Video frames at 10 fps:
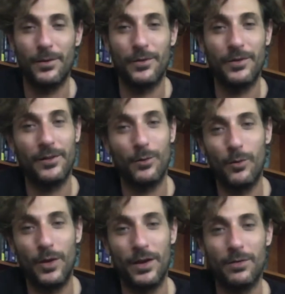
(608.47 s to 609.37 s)
So that's one way
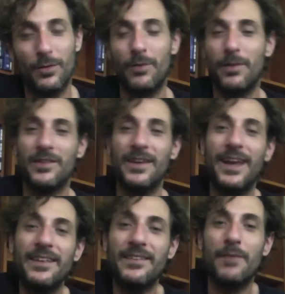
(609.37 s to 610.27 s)
you can throw it in. Basically,
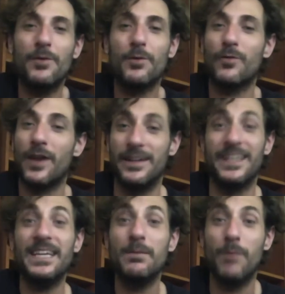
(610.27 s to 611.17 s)
anytime you've got an
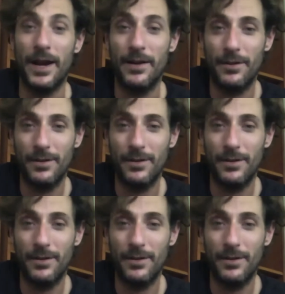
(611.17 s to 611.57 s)
E minor,